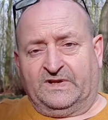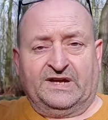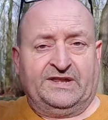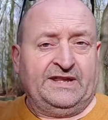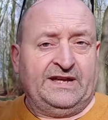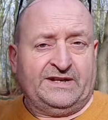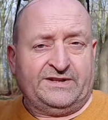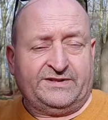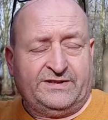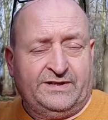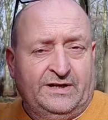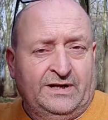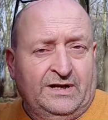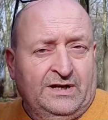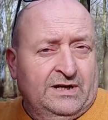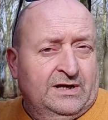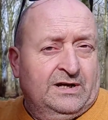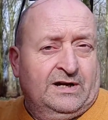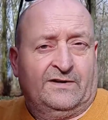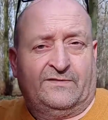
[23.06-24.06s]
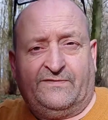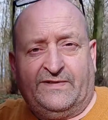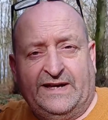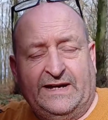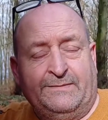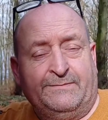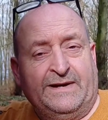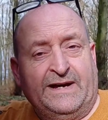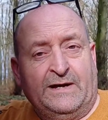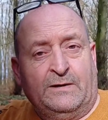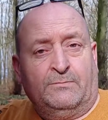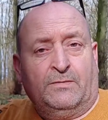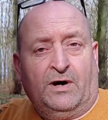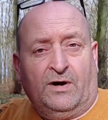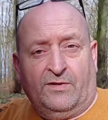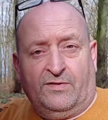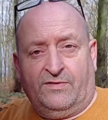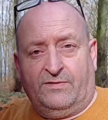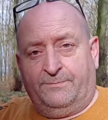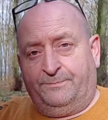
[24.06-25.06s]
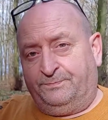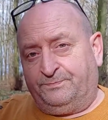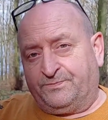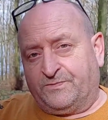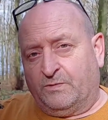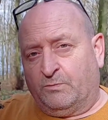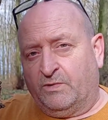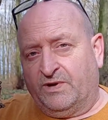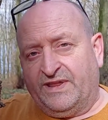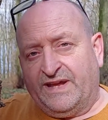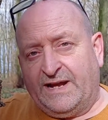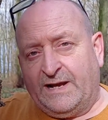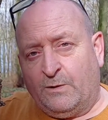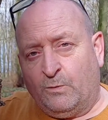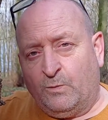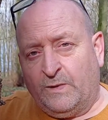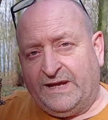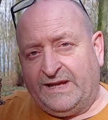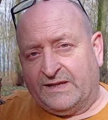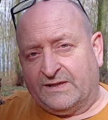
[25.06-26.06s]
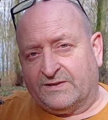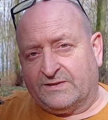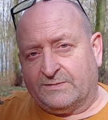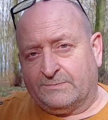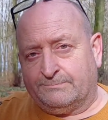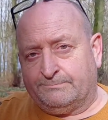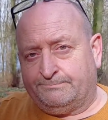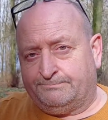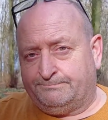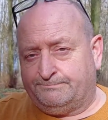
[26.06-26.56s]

and that's a female moth without wings.